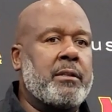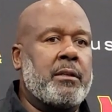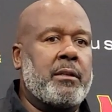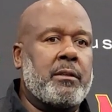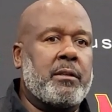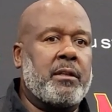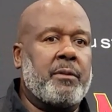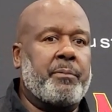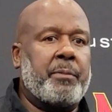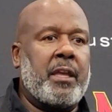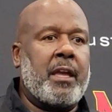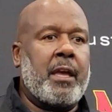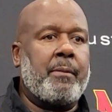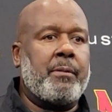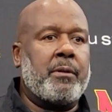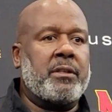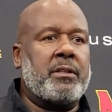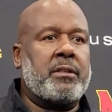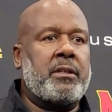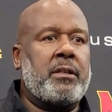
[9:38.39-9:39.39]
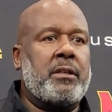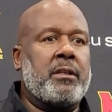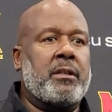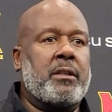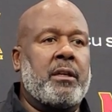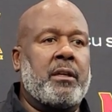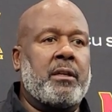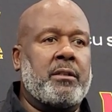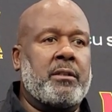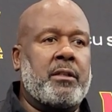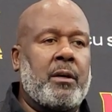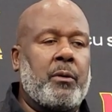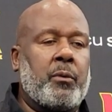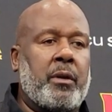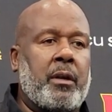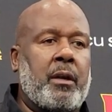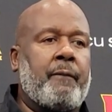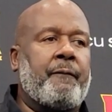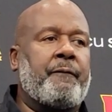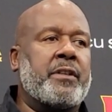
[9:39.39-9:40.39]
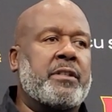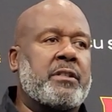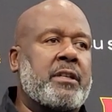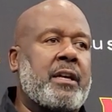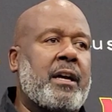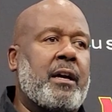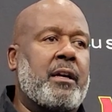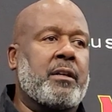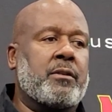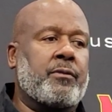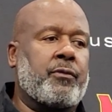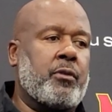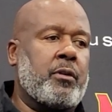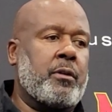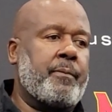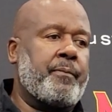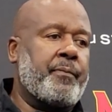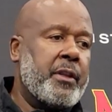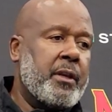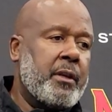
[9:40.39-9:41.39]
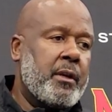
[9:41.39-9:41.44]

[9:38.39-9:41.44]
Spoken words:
And to be able to see the things that we emphasize from